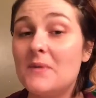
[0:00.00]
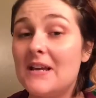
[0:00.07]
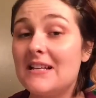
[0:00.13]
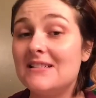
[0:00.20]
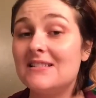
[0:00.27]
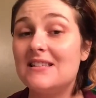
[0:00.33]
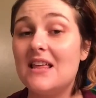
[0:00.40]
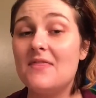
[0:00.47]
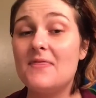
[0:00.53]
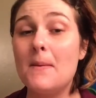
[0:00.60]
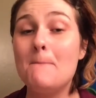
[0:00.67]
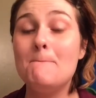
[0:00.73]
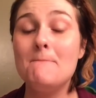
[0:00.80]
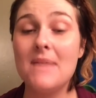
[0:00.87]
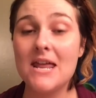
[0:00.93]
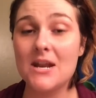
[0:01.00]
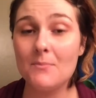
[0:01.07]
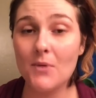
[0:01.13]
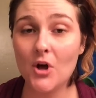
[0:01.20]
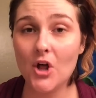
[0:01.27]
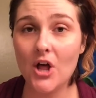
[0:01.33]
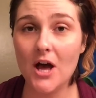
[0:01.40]
means the
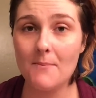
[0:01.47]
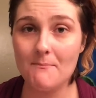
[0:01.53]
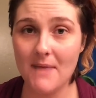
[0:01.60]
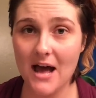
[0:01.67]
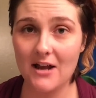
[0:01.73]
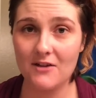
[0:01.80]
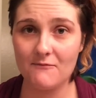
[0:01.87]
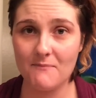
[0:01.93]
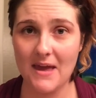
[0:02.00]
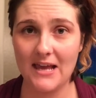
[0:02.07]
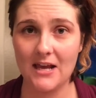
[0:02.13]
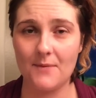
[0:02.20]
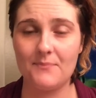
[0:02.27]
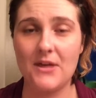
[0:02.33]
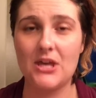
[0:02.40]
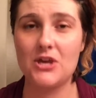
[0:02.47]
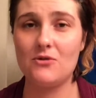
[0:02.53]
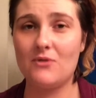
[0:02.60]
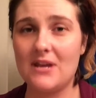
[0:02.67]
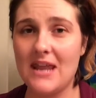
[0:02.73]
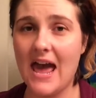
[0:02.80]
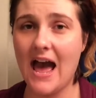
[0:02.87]
minimal amount of makeup that you
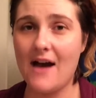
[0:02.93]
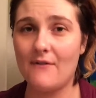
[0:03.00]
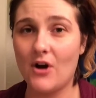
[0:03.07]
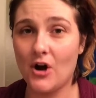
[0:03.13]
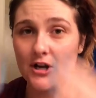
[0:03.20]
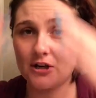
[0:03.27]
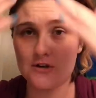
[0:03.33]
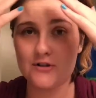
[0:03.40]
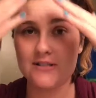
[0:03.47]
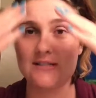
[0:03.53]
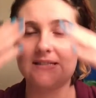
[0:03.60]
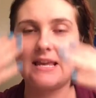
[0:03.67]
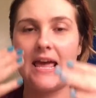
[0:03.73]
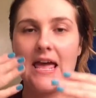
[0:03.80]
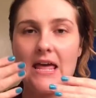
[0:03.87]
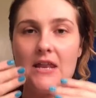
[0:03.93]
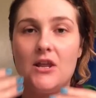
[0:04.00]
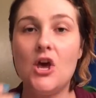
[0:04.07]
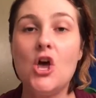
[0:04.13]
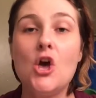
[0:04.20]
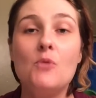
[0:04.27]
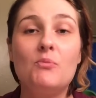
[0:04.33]
can have on your skin
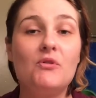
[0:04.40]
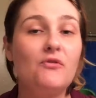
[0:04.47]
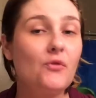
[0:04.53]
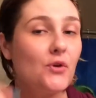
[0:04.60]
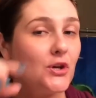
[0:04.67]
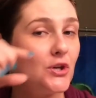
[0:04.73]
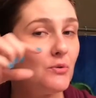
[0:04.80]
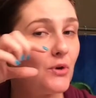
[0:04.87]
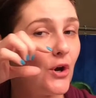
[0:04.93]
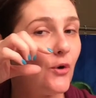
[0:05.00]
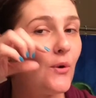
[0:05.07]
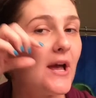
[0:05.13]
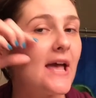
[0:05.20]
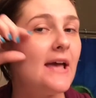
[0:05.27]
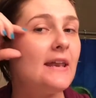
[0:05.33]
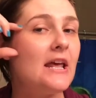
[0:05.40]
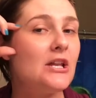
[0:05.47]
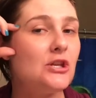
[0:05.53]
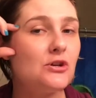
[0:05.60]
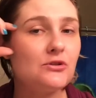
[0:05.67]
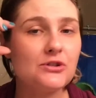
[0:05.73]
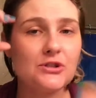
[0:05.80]
before you go in
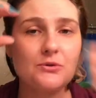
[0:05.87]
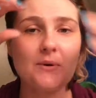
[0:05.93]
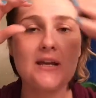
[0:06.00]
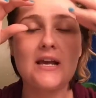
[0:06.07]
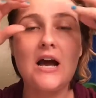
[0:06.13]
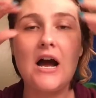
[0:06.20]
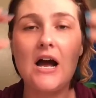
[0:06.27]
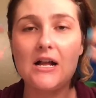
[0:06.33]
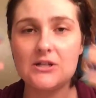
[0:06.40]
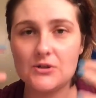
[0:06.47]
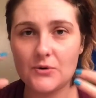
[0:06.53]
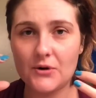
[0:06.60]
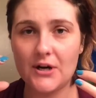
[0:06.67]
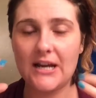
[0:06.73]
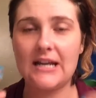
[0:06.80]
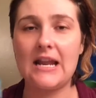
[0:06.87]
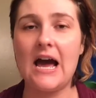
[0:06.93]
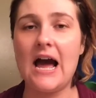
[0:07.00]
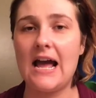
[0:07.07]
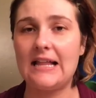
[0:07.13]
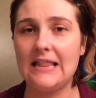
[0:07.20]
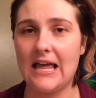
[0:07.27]
and you're doing contouring and
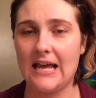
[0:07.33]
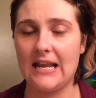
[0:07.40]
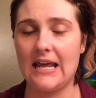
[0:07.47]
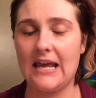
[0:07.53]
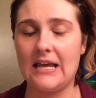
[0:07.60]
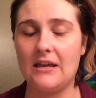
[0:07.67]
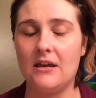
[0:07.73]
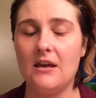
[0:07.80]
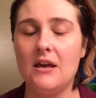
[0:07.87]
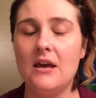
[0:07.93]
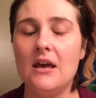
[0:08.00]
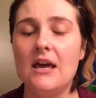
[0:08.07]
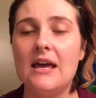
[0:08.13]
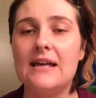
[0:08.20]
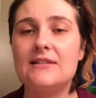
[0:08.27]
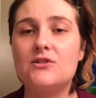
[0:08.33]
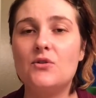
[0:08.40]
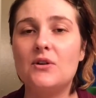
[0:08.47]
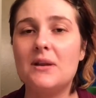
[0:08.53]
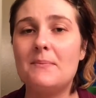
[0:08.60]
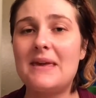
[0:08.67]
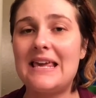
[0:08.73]
highlighting is
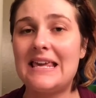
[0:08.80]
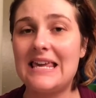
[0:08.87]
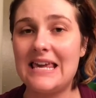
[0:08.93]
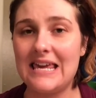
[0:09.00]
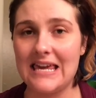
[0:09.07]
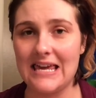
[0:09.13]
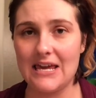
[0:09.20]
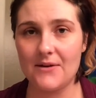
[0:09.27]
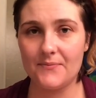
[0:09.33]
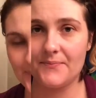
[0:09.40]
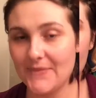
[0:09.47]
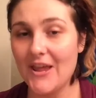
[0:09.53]
going to be key.